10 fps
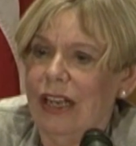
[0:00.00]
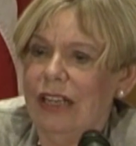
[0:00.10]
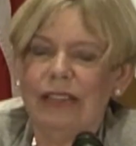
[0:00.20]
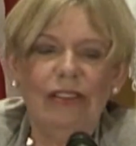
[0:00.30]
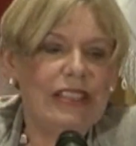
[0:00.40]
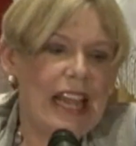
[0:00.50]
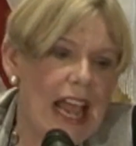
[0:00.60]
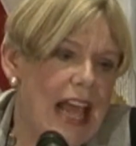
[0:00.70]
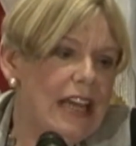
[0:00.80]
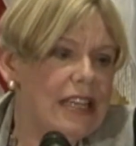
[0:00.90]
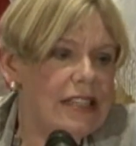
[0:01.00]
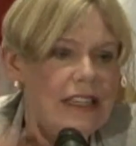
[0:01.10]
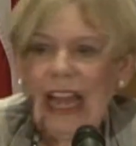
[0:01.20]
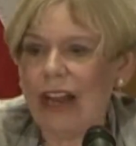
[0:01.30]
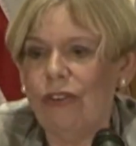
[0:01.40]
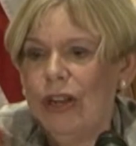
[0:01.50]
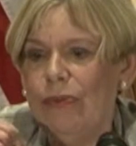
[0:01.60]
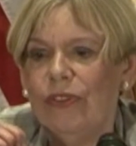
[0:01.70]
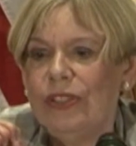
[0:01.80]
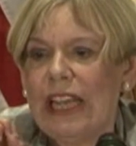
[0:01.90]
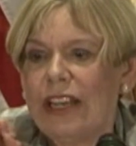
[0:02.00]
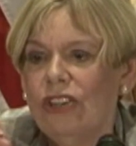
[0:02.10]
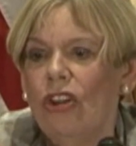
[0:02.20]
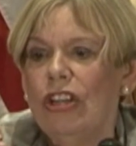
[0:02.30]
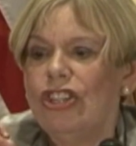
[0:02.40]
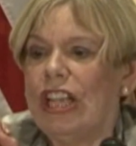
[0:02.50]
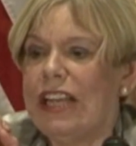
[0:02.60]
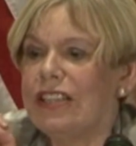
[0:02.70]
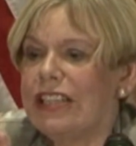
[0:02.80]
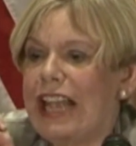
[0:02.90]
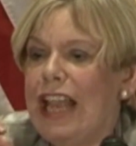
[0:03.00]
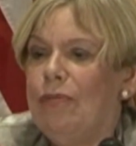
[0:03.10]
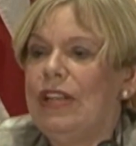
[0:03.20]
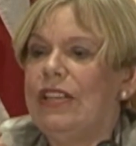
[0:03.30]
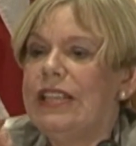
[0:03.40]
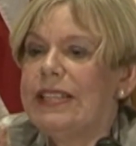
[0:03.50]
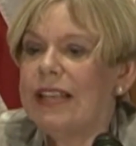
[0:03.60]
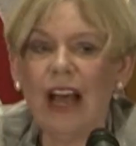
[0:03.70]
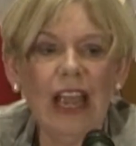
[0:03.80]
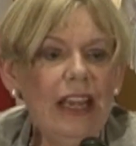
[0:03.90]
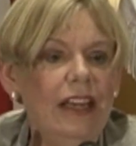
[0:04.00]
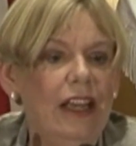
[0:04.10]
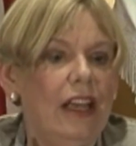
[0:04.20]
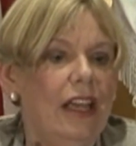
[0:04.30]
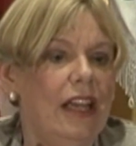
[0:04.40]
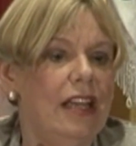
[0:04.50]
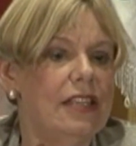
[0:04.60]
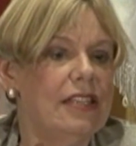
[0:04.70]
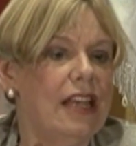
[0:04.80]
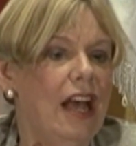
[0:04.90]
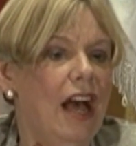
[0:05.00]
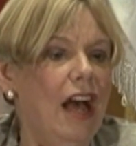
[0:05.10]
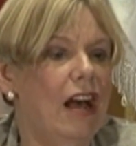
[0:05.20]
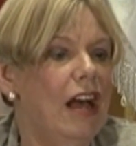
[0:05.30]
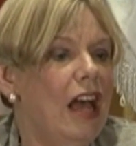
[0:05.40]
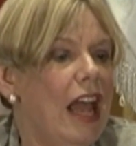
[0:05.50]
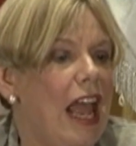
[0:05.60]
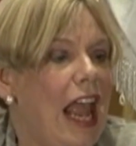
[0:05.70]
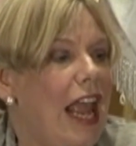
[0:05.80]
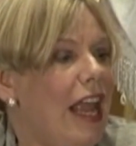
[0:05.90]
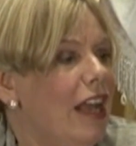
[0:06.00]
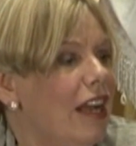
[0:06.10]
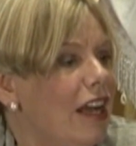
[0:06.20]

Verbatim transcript: uh, TED is an acronym for Technology Entertainment Design. It's uh, um, a,